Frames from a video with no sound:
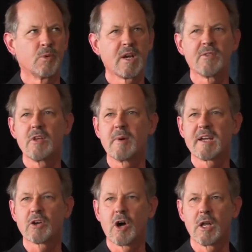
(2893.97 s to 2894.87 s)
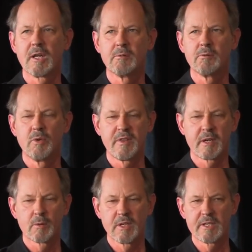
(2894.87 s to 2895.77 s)
whatever you might call it
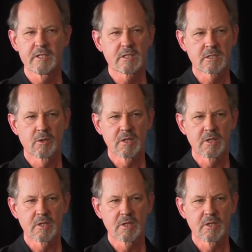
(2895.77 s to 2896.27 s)
within a religious